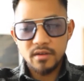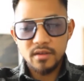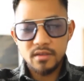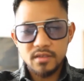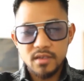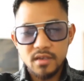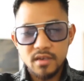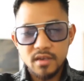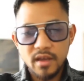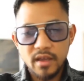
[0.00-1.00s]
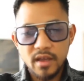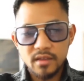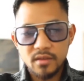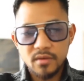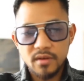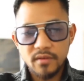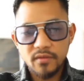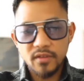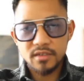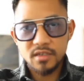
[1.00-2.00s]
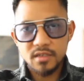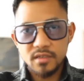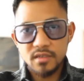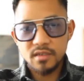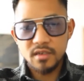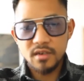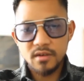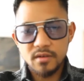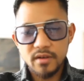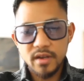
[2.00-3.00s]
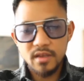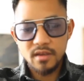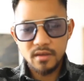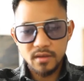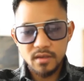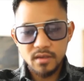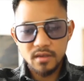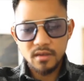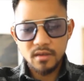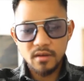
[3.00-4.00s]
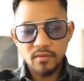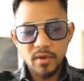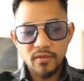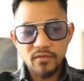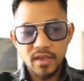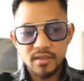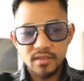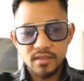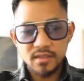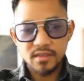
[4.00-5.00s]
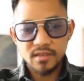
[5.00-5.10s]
You could see I got 3 reflections here already of my face.